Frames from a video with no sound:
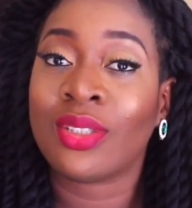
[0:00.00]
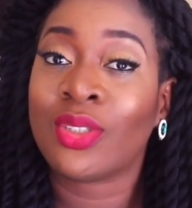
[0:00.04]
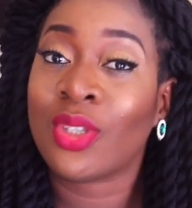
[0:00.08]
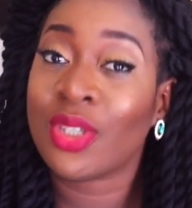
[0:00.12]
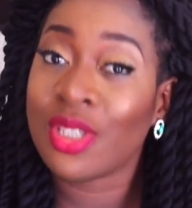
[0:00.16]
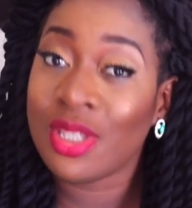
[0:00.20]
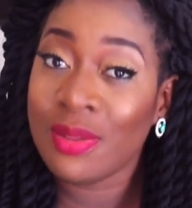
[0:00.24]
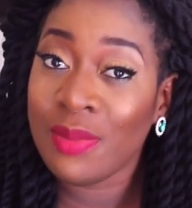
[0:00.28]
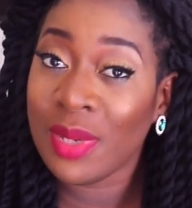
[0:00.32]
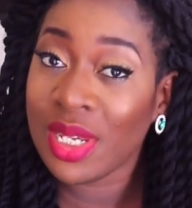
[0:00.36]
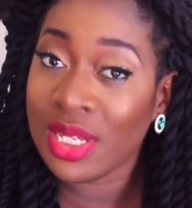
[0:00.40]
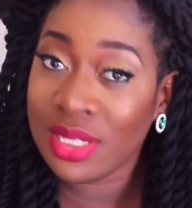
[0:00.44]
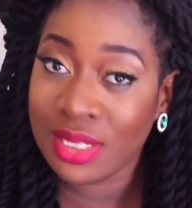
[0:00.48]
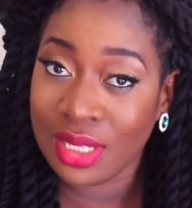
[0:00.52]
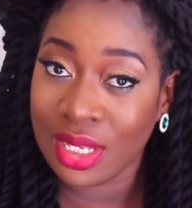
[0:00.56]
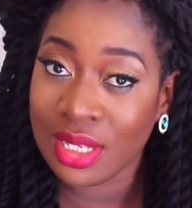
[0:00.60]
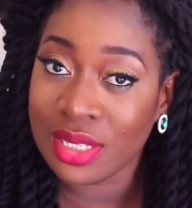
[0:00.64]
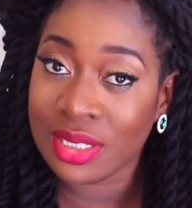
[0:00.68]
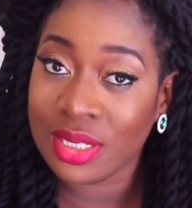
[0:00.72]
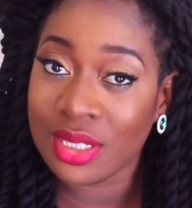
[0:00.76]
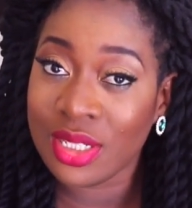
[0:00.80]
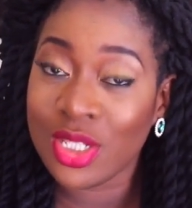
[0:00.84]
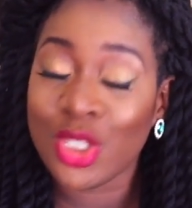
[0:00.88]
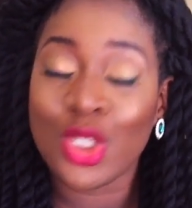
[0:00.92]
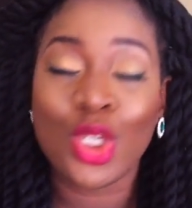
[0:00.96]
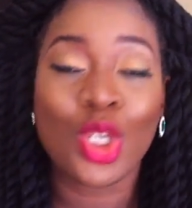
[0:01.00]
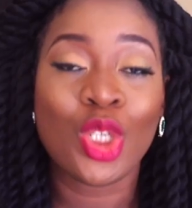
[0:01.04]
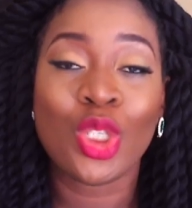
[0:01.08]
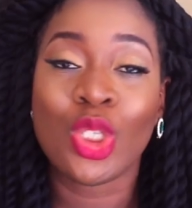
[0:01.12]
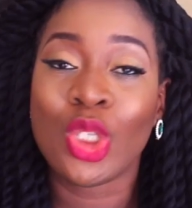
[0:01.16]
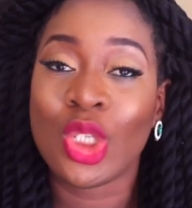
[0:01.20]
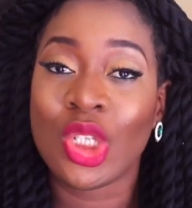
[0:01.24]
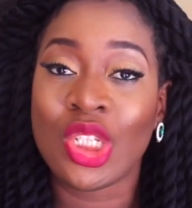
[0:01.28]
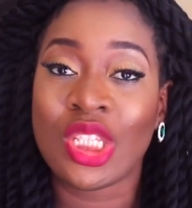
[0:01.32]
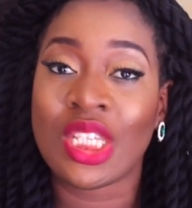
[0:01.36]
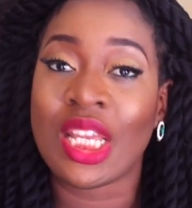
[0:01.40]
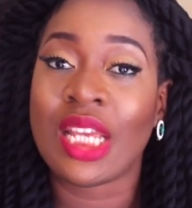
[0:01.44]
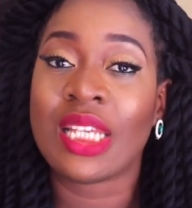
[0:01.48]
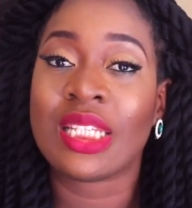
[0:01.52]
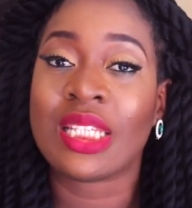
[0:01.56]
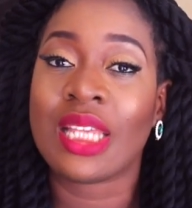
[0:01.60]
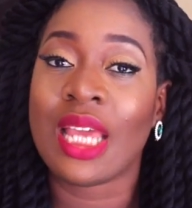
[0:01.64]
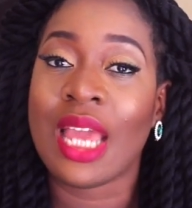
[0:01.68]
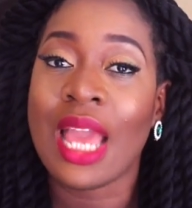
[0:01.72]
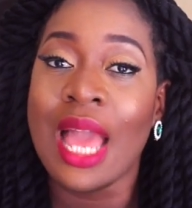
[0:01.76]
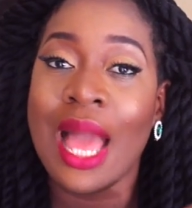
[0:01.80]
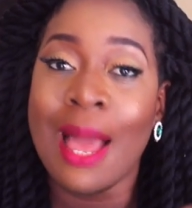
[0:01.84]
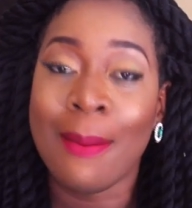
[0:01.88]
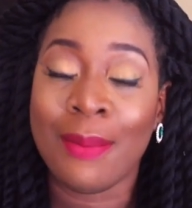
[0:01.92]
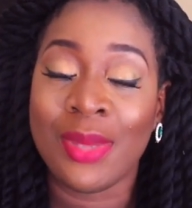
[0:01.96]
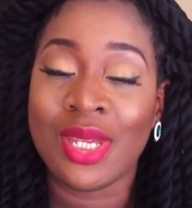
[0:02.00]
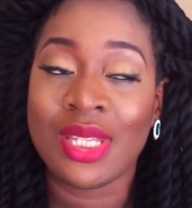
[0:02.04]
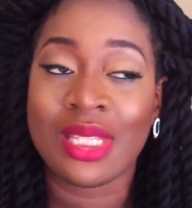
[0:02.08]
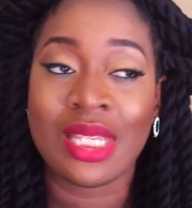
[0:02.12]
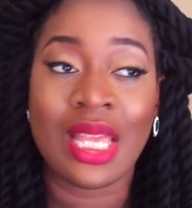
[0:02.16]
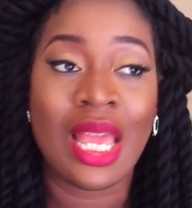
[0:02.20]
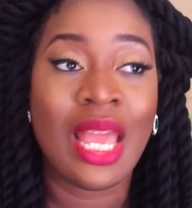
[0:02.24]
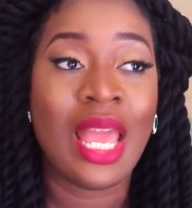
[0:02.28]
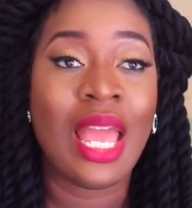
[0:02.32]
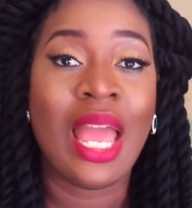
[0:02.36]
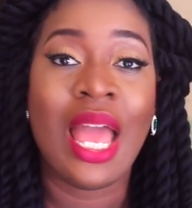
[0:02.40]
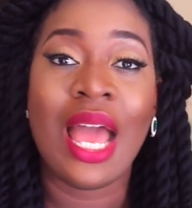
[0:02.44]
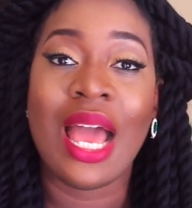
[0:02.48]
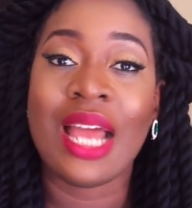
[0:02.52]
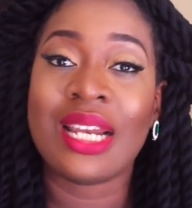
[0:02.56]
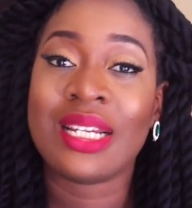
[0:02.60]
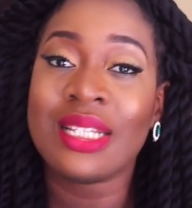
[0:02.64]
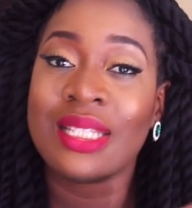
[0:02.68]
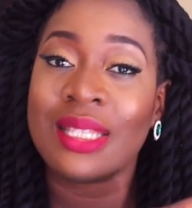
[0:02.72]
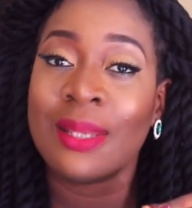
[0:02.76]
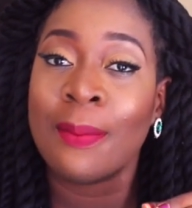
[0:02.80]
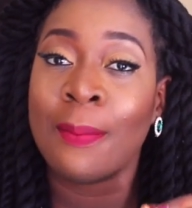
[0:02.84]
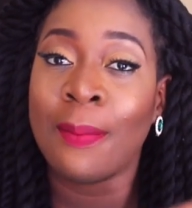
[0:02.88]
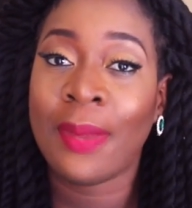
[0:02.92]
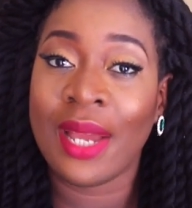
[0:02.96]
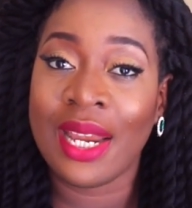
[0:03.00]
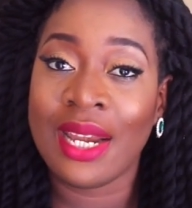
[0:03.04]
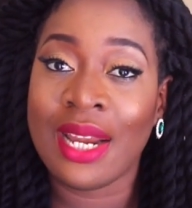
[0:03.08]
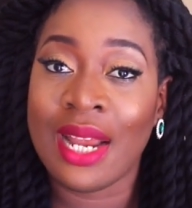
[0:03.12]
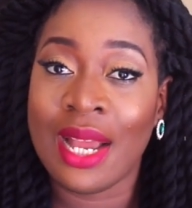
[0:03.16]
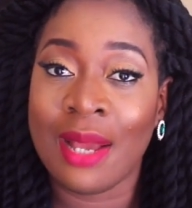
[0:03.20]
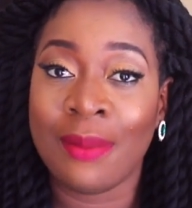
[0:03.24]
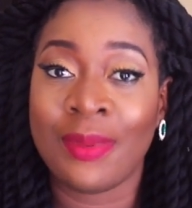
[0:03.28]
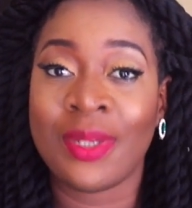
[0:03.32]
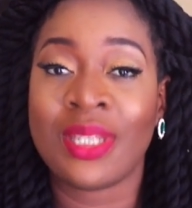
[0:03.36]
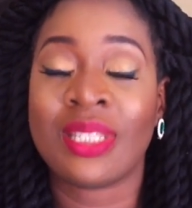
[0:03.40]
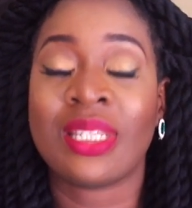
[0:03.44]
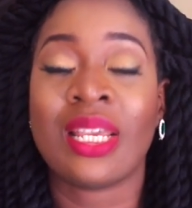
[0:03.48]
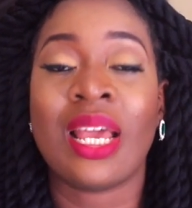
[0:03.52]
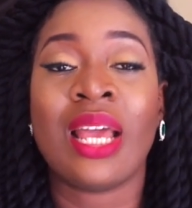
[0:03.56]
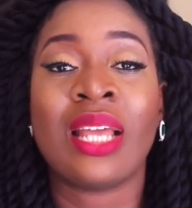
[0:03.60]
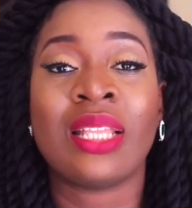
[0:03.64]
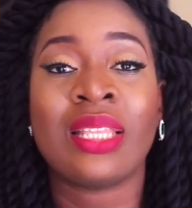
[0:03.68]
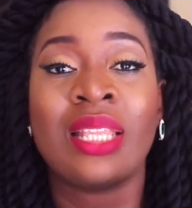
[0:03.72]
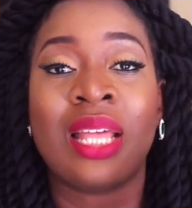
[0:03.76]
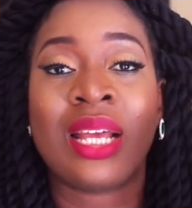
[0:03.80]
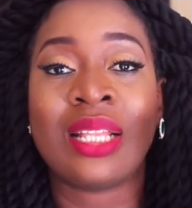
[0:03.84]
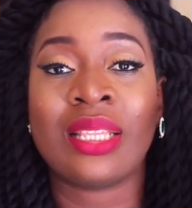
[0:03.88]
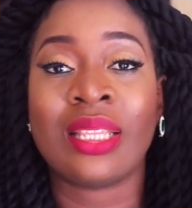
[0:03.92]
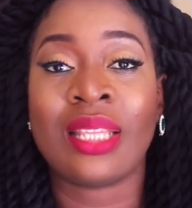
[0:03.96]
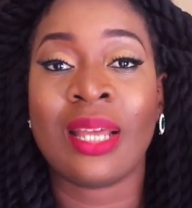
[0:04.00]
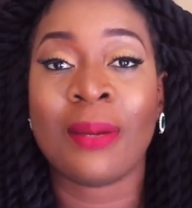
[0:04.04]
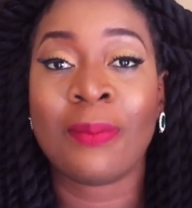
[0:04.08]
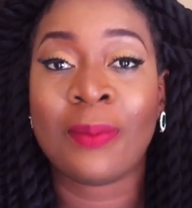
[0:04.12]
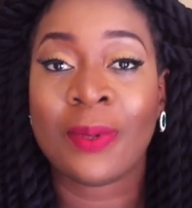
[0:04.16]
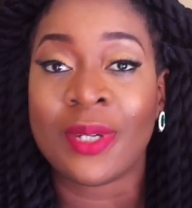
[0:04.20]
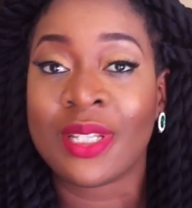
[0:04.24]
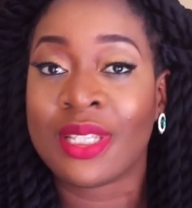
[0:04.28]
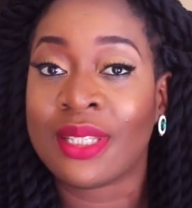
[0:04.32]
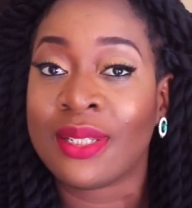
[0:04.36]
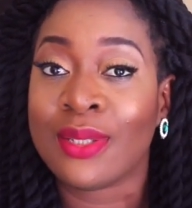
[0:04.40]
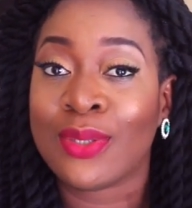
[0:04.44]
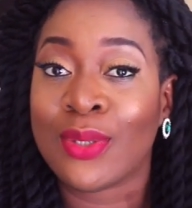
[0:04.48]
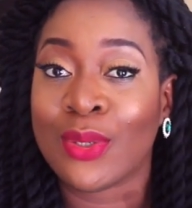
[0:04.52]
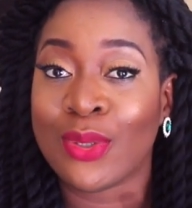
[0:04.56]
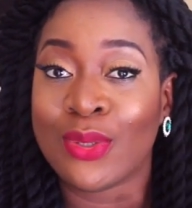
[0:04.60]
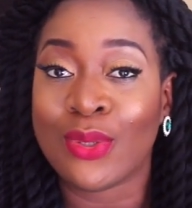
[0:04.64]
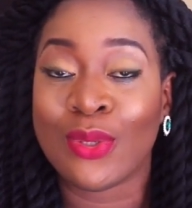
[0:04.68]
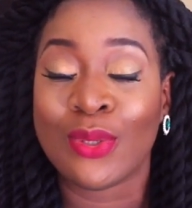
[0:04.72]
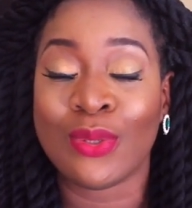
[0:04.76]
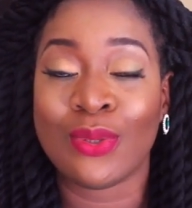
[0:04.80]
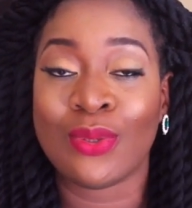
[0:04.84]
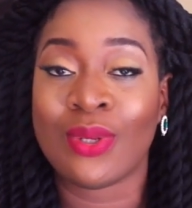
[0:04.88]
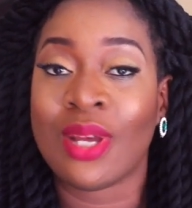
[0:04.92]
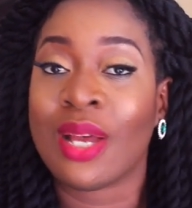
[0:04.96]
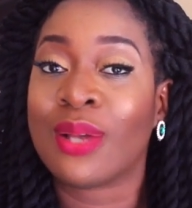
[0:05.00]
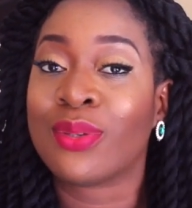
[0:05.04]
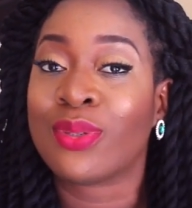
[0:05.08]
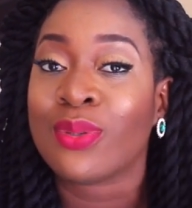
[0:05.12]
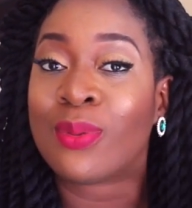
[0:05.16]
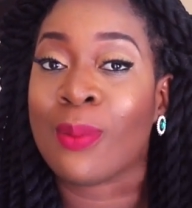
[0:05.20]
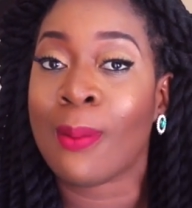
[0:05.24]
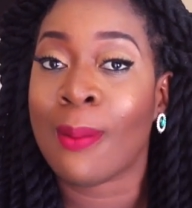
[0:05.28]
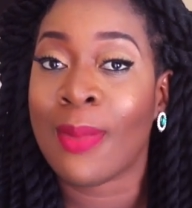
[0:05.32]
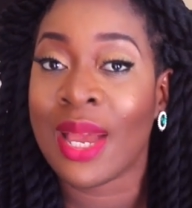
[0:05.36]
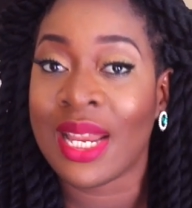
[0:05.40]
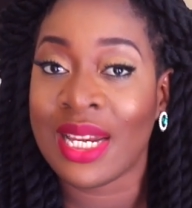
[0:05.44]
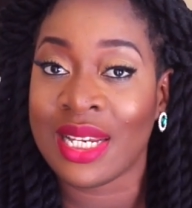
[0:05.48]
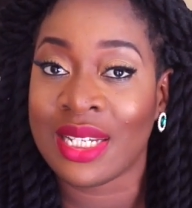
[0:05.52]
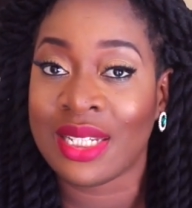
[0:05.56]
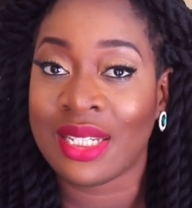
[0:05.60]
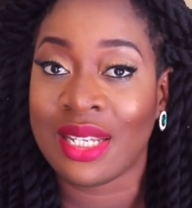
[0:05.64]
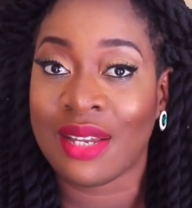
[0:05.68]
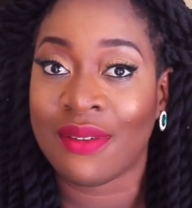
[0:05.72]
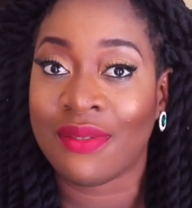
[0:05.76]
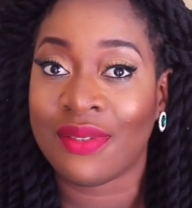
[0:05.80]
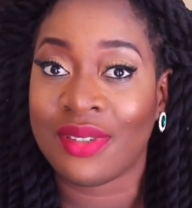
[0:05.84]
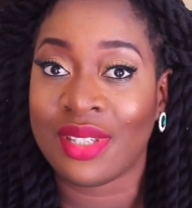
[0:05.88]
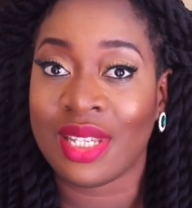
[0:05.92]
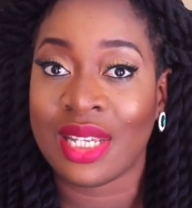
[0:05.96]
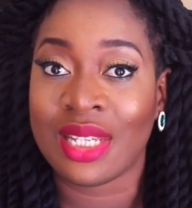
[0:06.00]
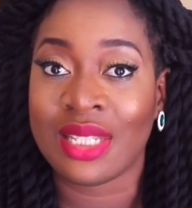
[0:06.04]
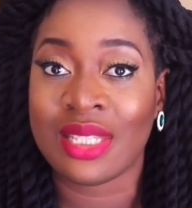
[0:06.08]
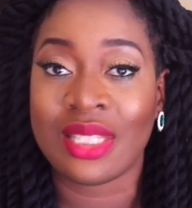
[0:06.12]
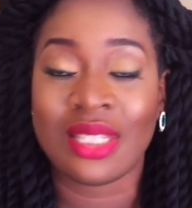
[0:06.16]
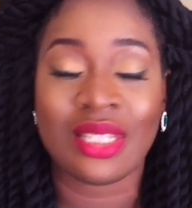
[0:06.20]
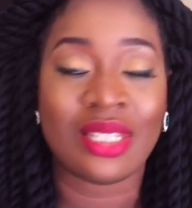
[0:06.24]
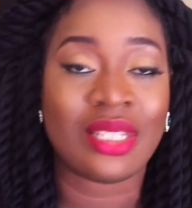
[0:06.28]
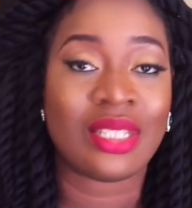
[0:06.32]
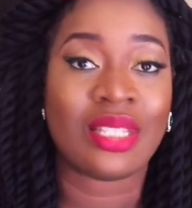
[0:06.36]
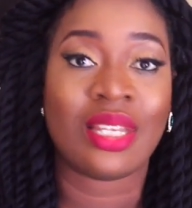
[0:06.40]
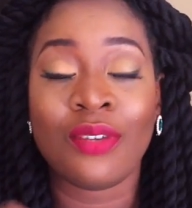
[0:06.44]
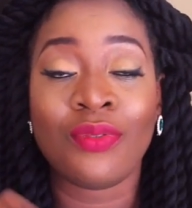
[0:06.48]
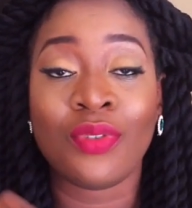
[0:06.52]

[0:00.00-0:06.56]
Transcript: Does it make sense? It just shows that it's a habit and it's a bad habit, and that person does not know how to manage their finances.